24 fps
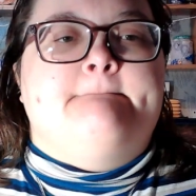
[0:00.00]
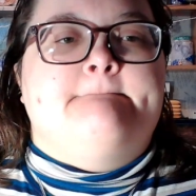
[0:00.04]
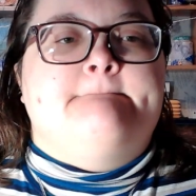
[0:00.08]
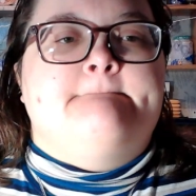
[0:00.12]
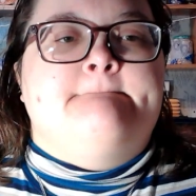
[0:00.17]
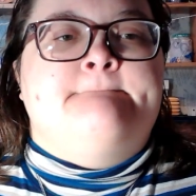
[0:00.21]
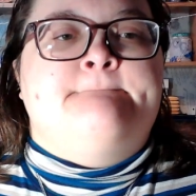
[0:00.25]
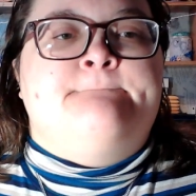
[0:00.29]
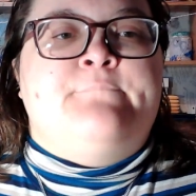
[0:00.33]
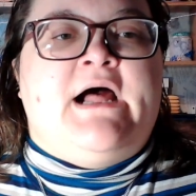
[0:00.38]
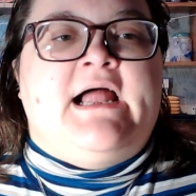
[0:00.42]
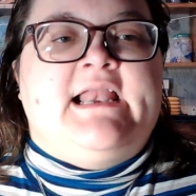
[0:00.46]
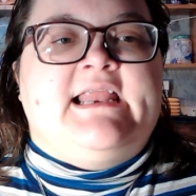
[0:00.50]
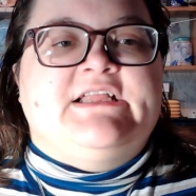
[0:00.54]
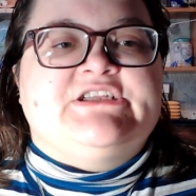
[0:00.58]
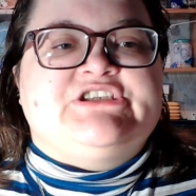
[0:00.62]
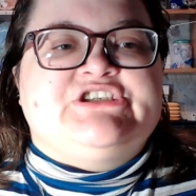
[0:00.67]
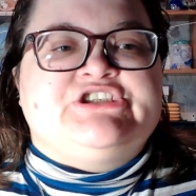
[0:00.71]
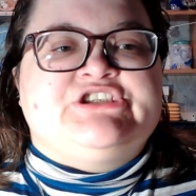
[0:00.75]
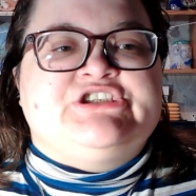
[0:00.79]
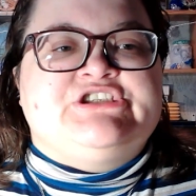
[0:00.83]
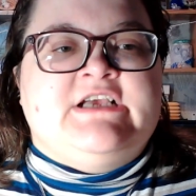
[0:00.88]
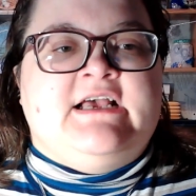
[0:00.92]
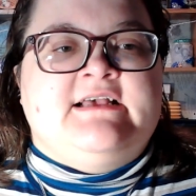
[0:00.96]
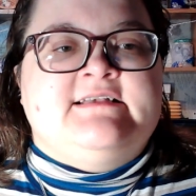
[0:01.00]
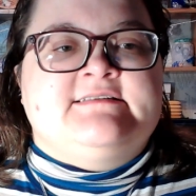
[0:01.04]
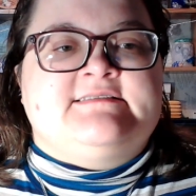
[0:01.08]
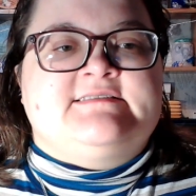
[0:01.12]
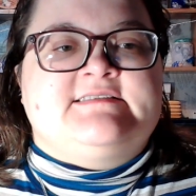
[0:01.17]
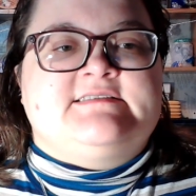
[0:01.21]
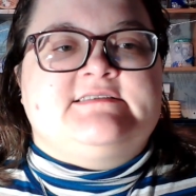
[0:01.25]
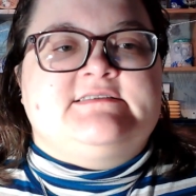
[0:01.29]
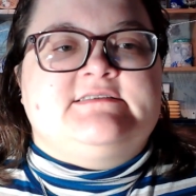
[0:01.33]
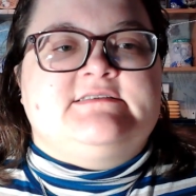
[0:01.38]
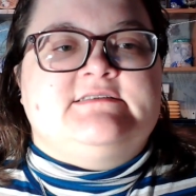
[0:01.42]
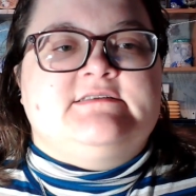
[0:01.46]
But it's
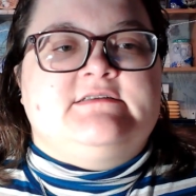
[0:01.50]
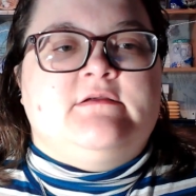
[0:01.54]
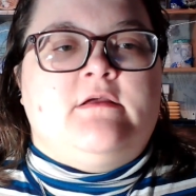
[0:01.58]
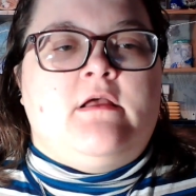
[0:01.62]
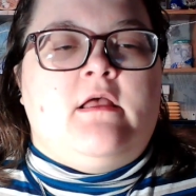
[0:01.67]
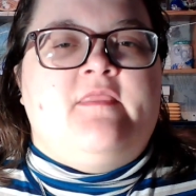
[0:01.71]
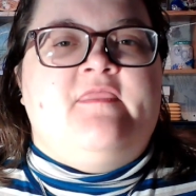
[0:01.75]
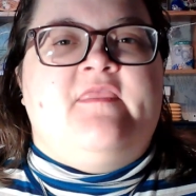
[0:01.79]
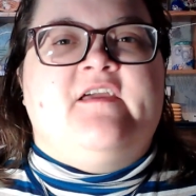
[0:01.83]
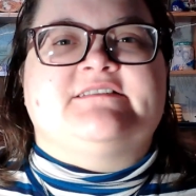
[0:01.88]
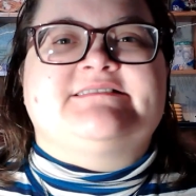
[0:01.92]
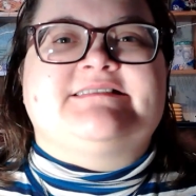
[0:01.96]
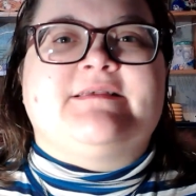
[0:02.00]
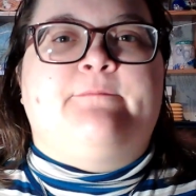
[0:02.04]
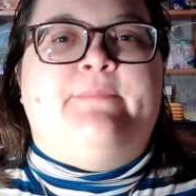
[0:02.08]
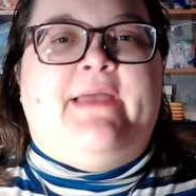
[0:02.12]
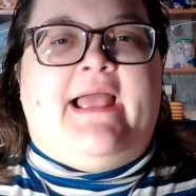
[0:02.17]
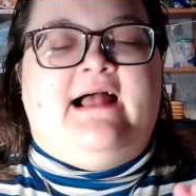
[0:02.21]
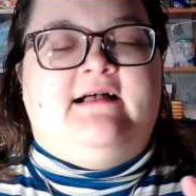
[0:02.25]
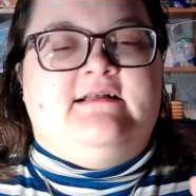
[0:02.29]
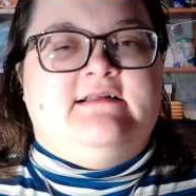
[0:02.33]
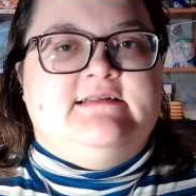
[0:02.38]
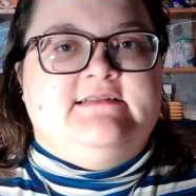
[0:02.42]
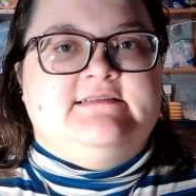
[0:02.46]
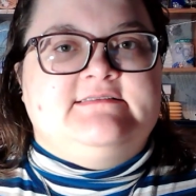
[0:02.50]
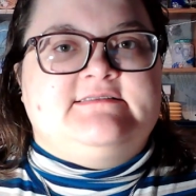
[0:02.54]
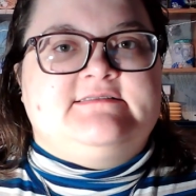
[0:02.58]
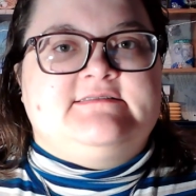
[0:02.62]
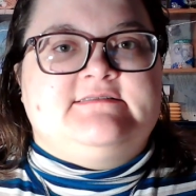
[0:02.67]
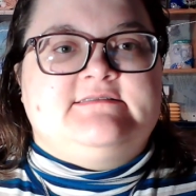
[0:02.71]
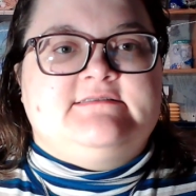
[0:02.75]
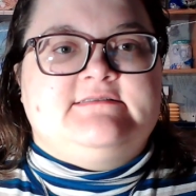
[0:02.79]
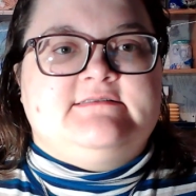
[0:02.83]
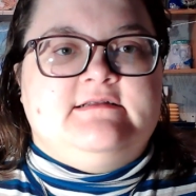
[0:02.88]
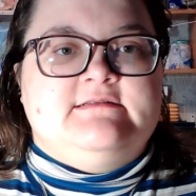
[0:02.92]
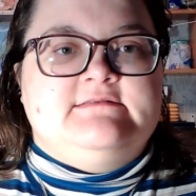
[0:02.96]
just, there's a
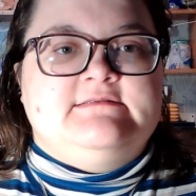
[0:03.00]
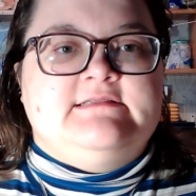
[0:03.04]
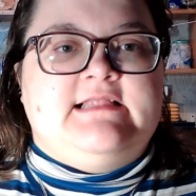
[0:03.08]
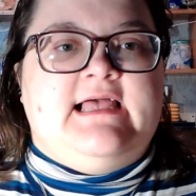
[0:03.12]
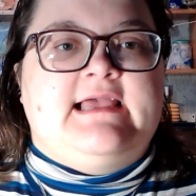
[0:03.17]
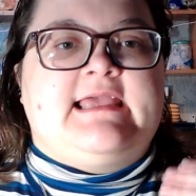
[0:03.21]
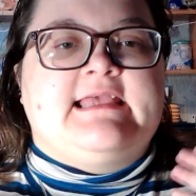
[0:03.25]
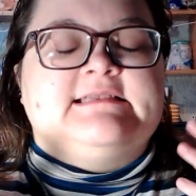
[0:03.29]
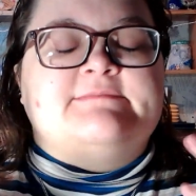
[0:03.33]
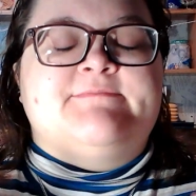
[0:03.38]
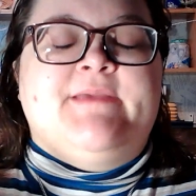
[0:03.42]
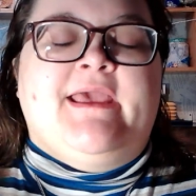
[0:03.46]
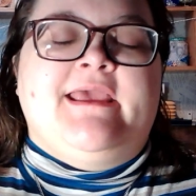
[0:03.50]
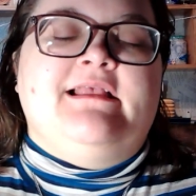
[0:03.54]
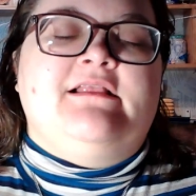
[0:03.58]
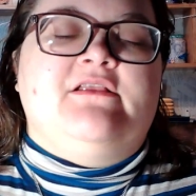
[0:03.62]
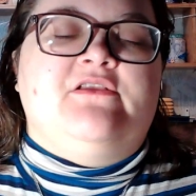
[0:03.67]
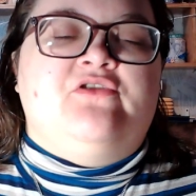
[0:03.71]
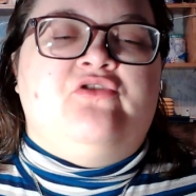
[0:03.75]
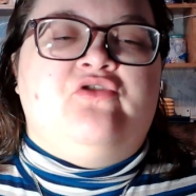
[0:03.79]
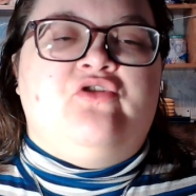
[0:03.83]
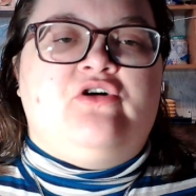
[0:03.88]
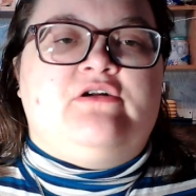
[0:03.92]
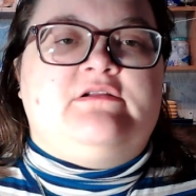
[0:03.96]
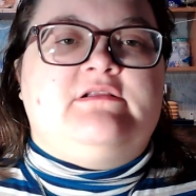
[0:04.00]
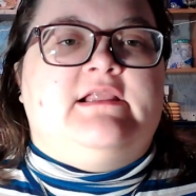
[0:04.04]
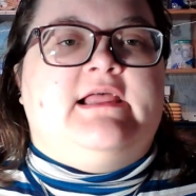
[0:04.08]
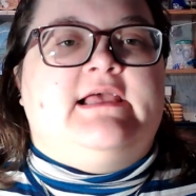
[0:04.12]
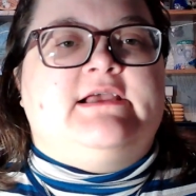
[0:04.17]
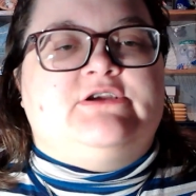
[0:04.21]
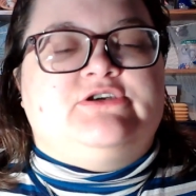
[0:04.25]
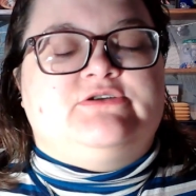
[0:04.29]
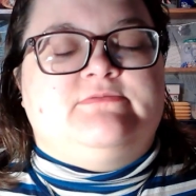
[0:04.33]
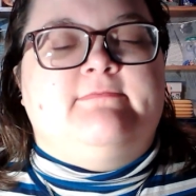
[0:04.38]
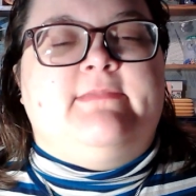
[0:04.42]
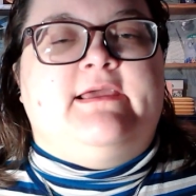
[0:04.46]
balance. Like, it may look
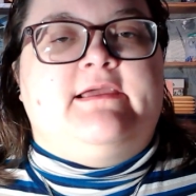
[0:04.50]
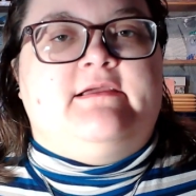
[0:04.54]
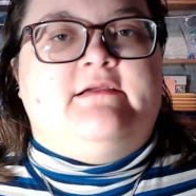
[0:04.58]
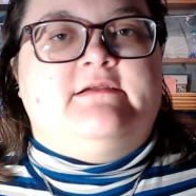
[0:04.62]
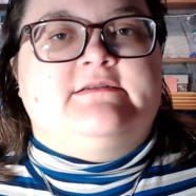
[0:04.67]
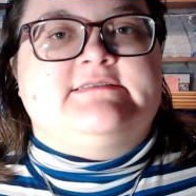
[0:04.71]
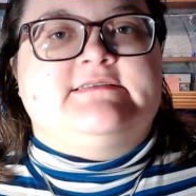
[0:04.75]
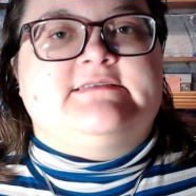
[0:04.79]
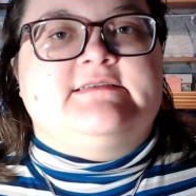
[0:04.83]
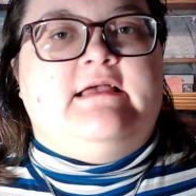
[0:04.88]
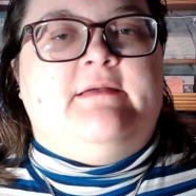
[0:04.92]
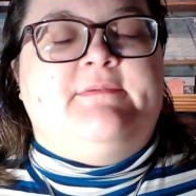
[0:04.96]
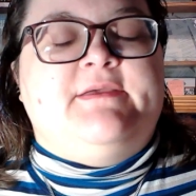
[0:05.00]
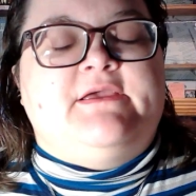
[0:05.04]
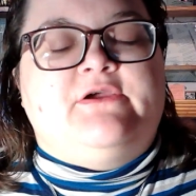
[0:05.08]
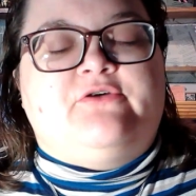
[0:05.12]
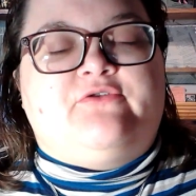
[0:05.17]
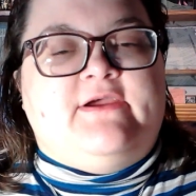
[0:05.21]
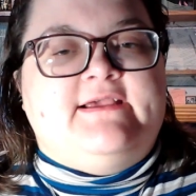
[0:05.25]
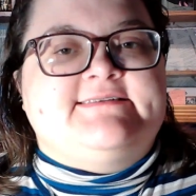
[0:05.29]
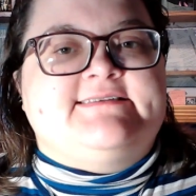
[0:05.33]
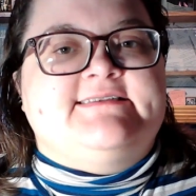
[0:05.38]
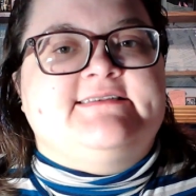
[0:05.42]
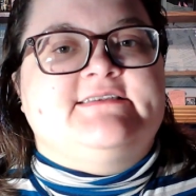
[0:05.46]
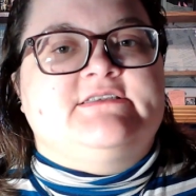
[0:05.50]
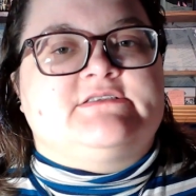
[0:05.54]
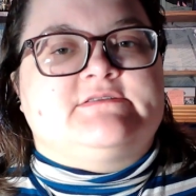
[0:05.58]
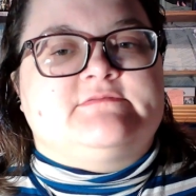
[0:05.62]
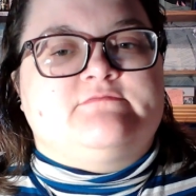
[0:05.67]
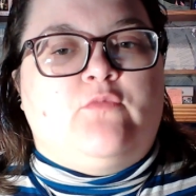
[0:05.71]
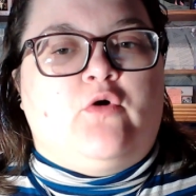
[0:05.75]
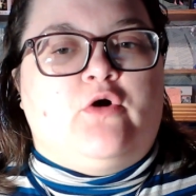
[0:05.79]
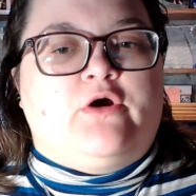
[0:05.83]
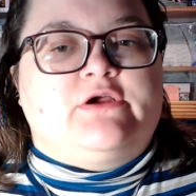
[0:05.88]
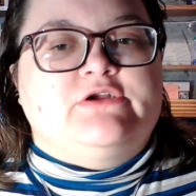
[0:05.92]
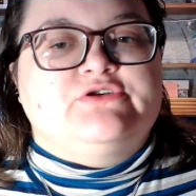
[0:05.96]
like Grace is
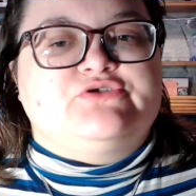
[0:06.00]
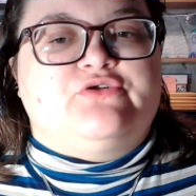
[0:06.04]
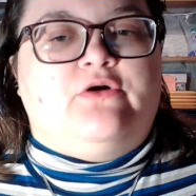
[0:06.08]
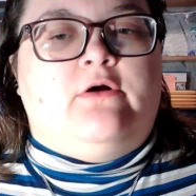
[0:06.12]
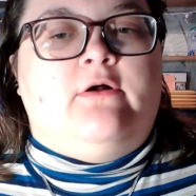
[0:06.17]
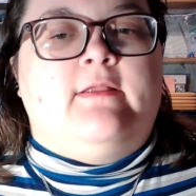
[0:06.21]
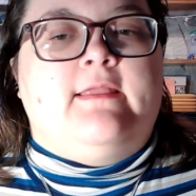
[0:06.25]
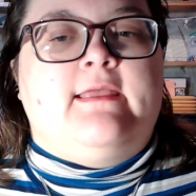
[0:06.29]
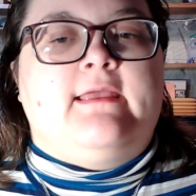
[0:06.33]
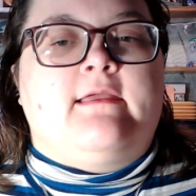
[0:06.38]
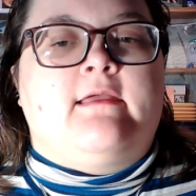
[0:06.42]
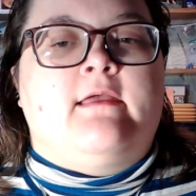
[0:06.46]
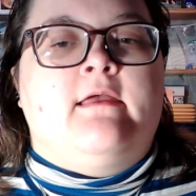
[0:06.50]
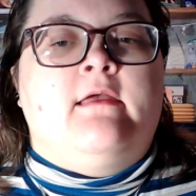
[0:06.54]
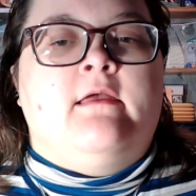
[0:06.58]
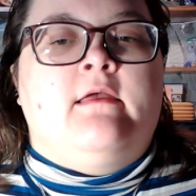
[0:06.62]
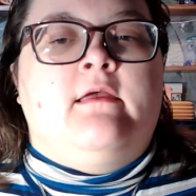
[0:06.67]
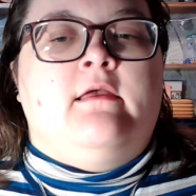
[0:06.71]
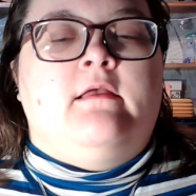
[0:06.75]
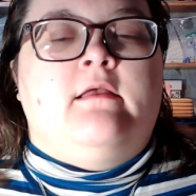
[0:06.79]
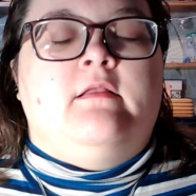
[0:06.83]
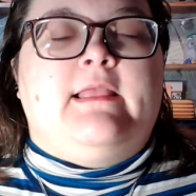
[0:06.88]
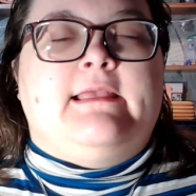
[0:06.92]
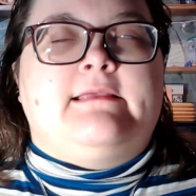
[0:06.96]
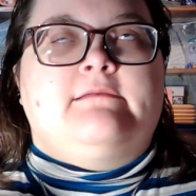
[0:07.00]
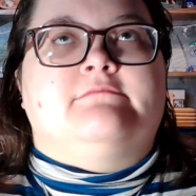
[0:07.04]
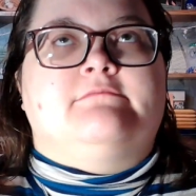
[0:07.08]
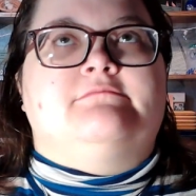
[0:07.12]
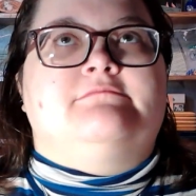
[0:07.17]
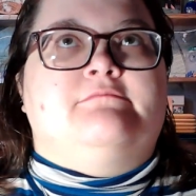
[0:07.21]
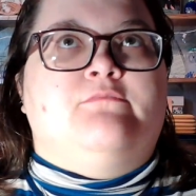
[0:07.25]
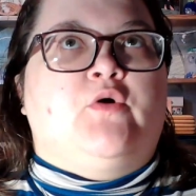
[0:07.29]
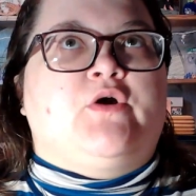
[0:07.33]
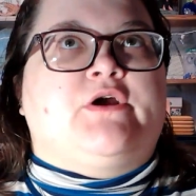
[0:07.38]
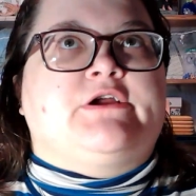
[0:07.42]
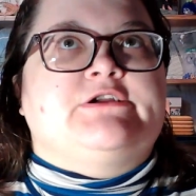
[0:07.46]
more controlling,
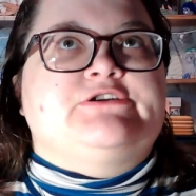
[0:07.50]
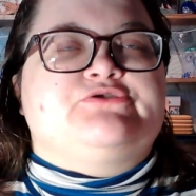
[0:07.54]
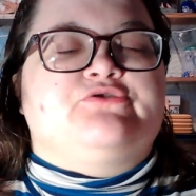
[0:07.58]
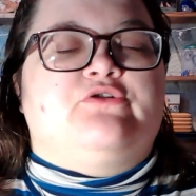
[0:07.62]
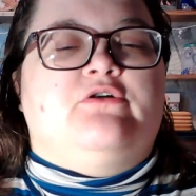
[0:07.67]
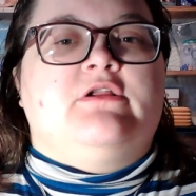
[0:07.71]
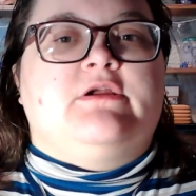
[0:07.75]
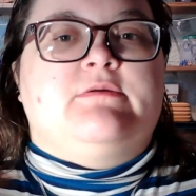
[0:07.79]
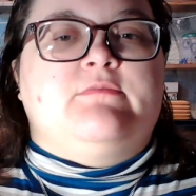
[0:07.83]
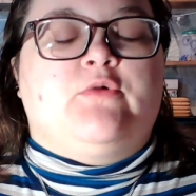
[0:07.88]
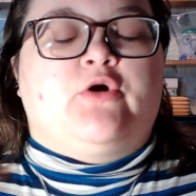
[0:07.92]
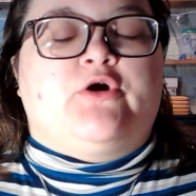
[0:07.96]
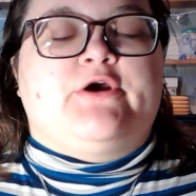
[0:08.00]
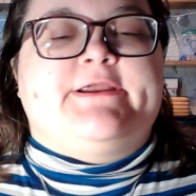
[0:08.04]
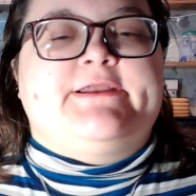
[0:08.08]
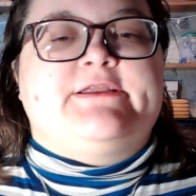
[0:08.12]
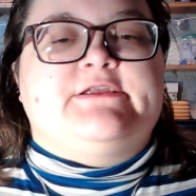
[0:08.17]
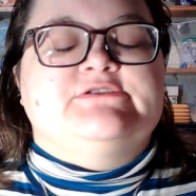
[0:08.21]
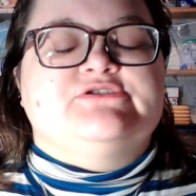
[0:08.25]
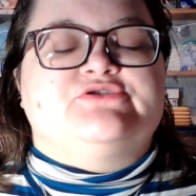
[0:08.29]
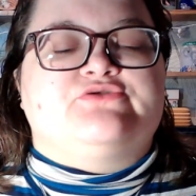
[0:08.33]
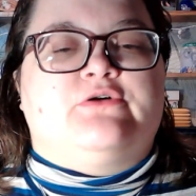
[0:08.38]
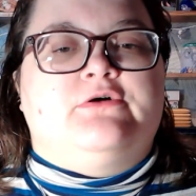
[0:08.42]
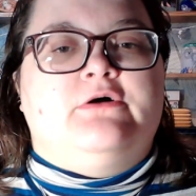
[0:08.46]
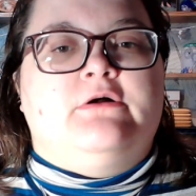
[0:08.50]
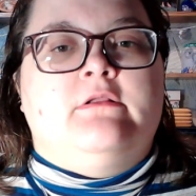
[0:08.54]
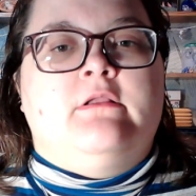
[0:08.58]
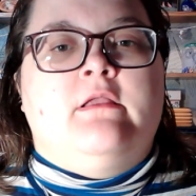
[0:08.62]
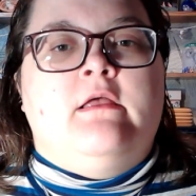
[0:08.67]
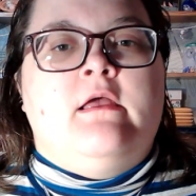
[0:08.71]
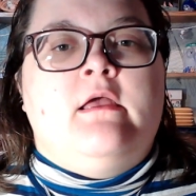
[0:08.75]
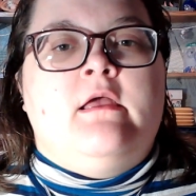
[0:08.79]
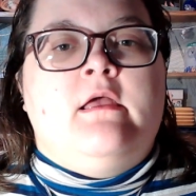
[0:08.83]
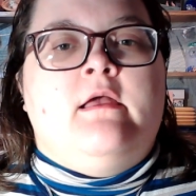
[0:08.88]
more in control.